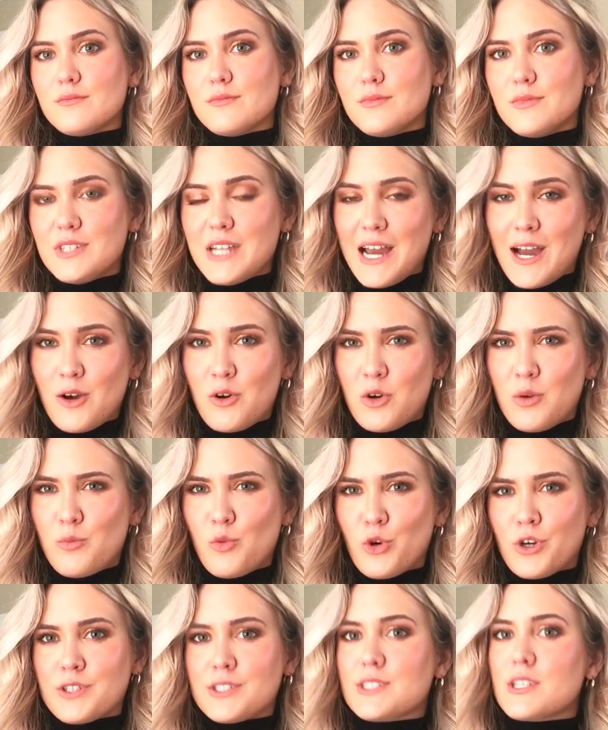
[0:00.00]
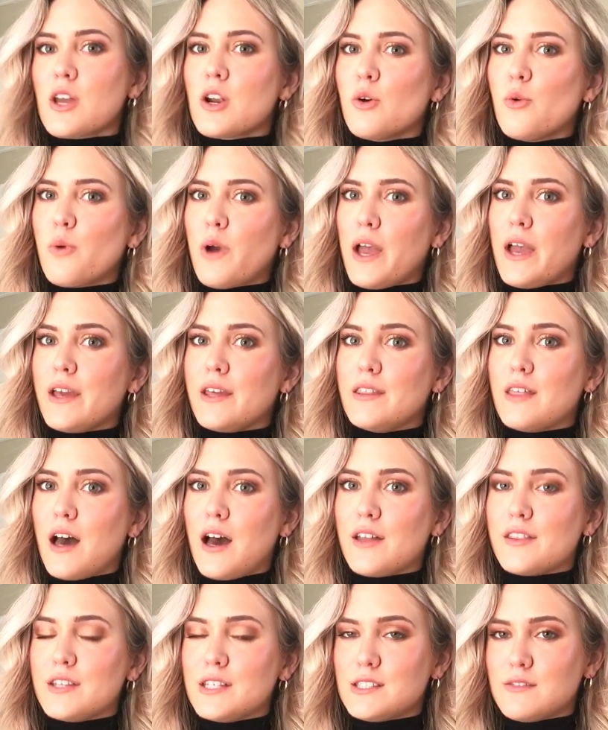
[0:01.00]
Now, a more subtle way
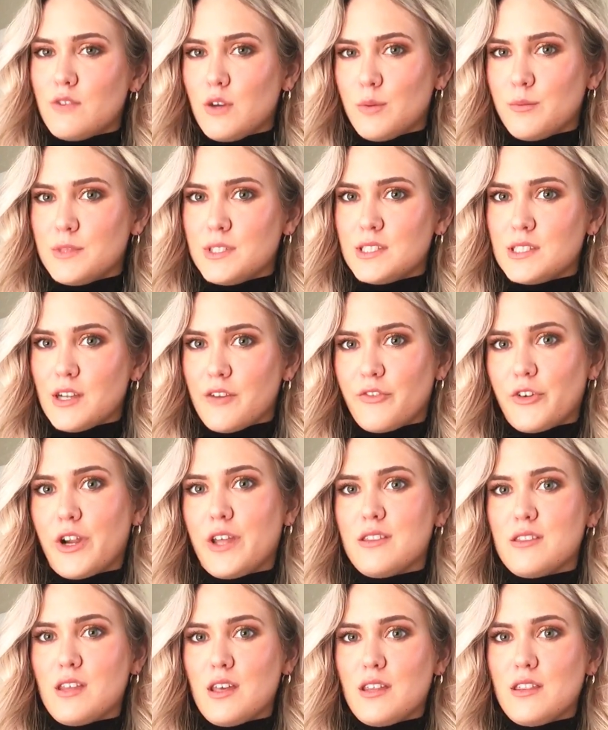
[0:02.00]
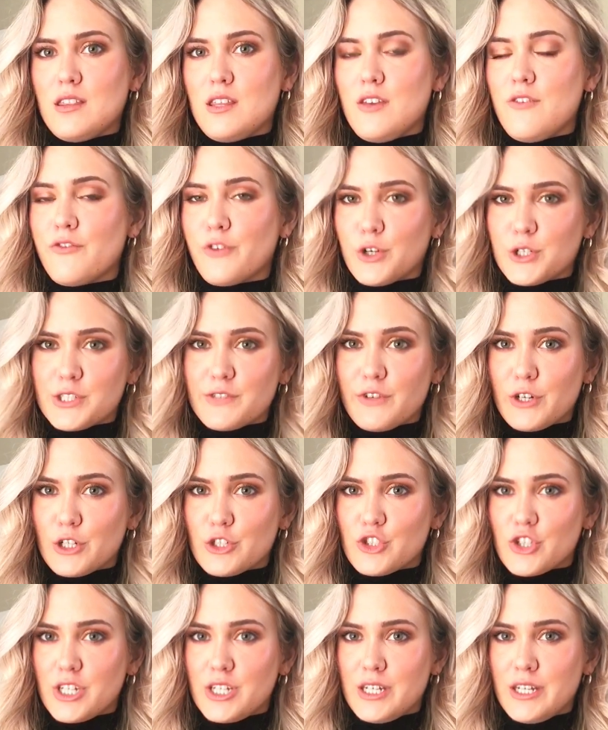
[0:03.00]
that this film is different than the first
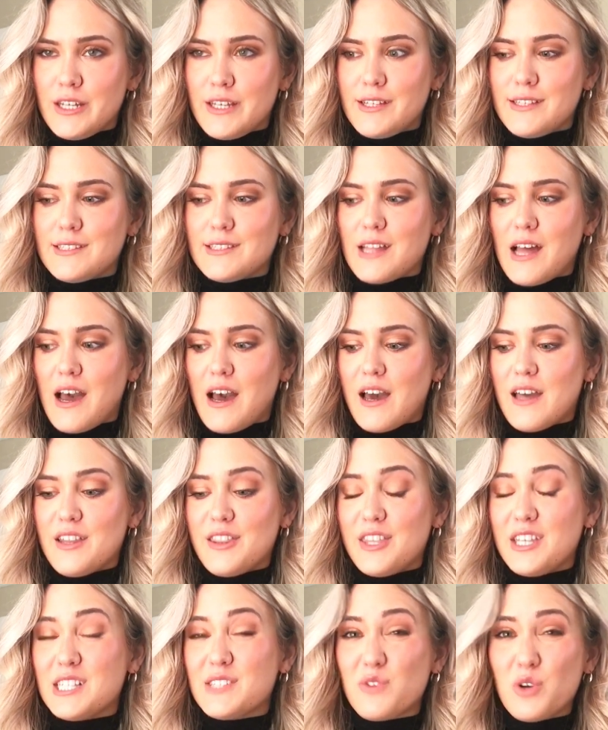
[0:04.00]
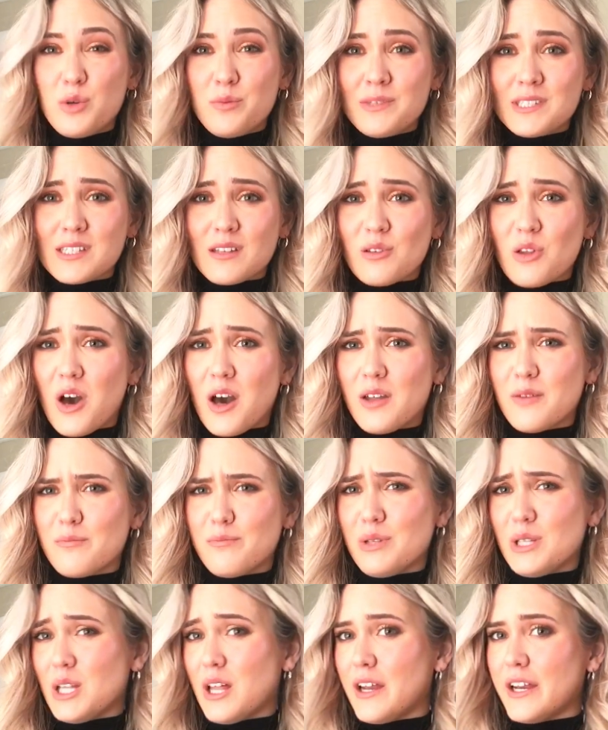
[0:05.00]
version is that this film is a lot
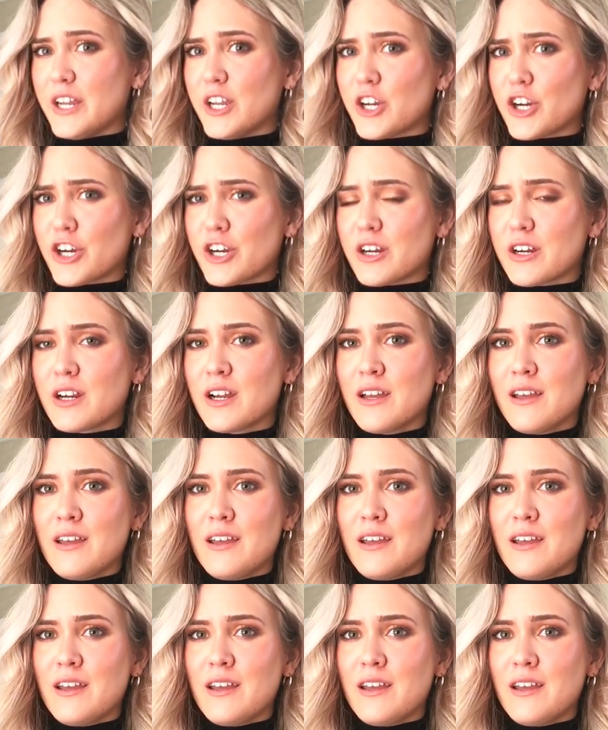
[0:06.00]
bloodier